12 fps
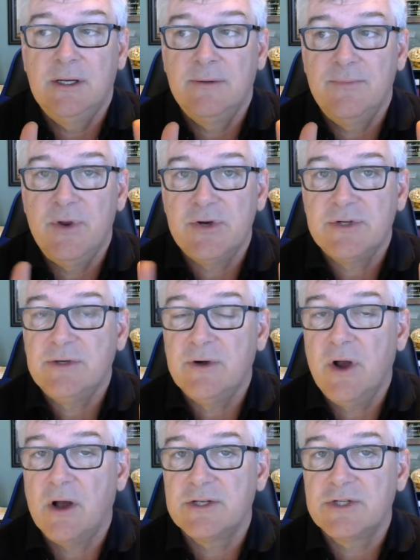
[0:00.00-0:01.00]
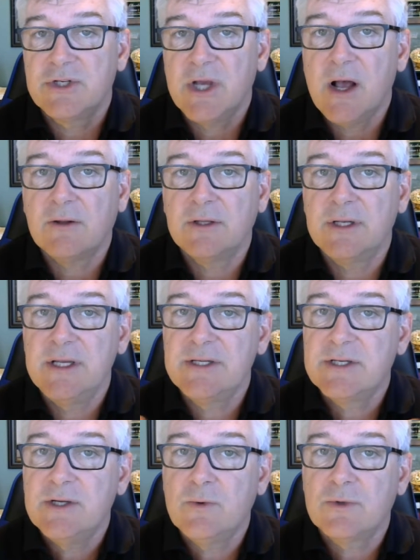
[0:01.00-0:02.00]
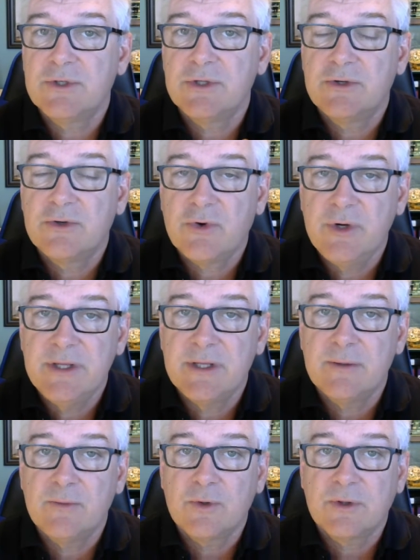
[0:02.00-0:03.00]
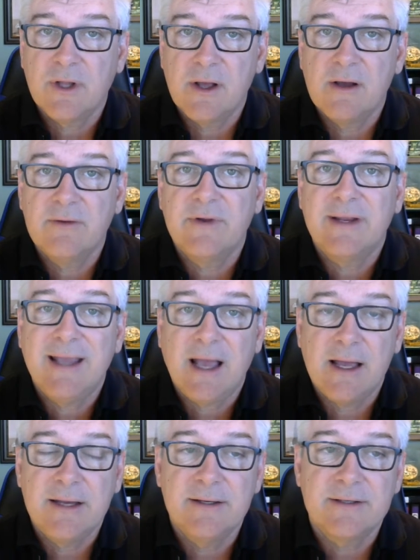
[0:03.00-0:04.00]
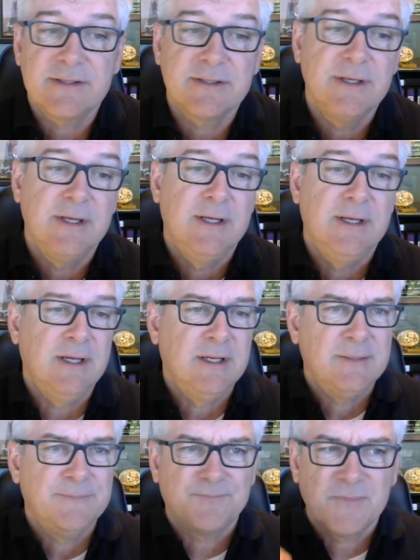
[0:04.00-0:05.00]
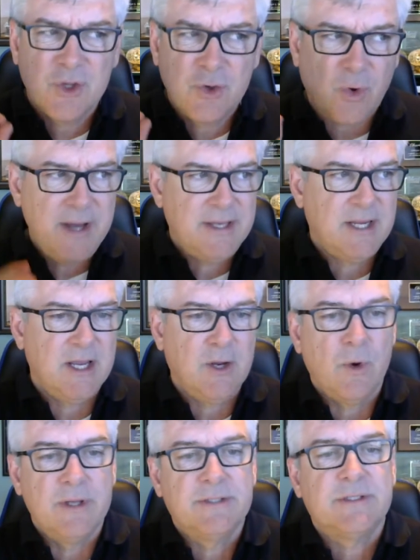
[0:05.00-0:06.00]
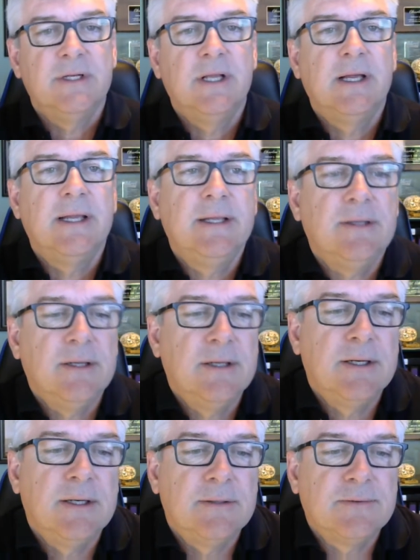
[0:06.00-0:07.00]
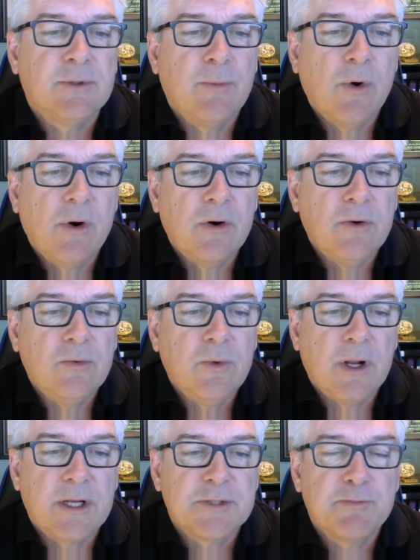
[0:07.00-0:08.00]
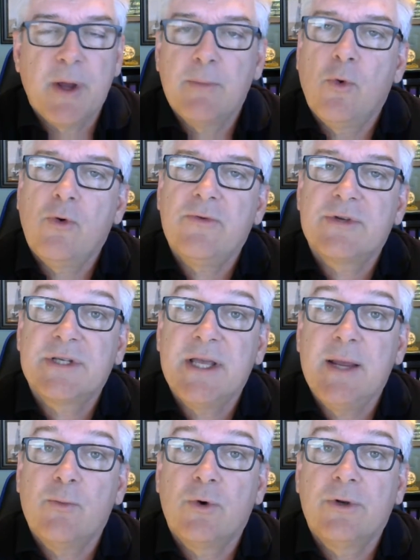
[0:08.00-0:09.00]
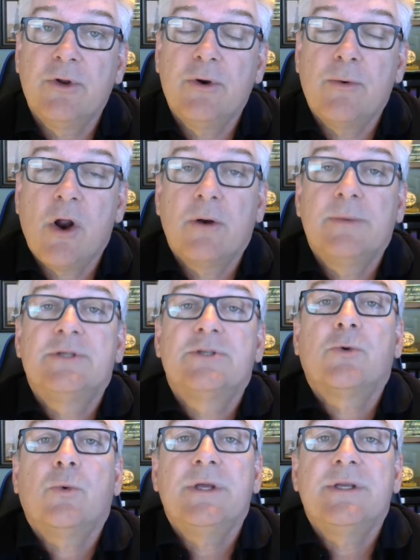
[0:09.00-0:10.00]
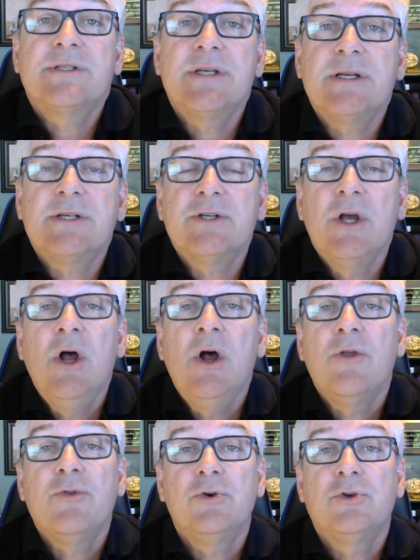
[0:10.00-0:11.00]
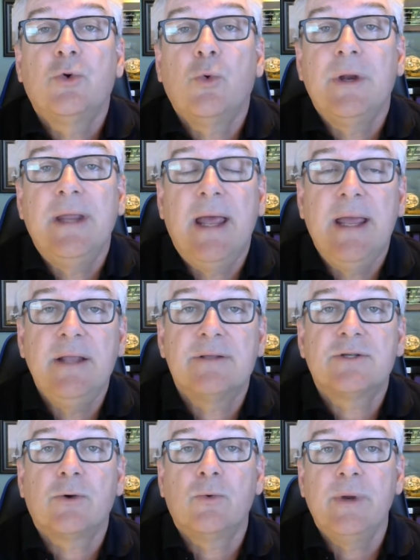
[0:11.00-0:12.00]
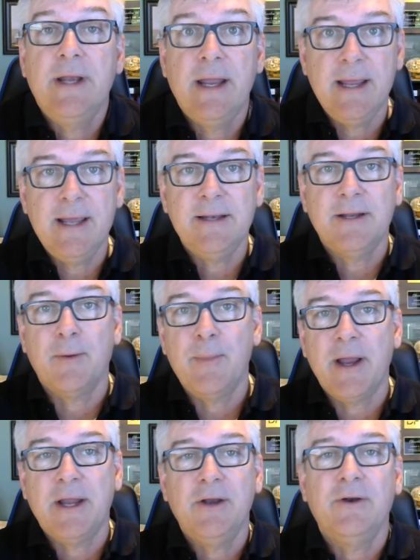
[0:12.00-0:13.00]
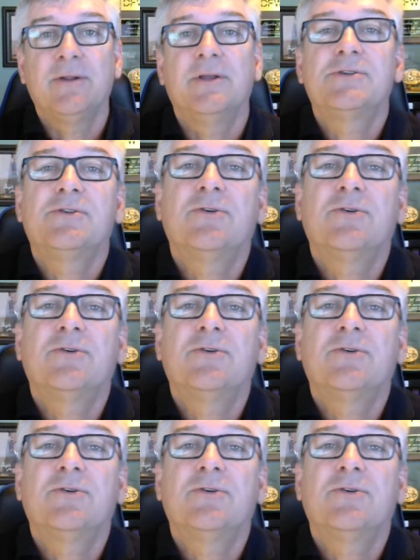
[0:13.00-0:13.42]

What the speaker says: they're still God's child, and he still wants you to treat them with love and kindness. Great takeaways today. Tomorrow, expect more of the same. We're in Deuteronomy 26 through 28. So read ahead, come back here, and let's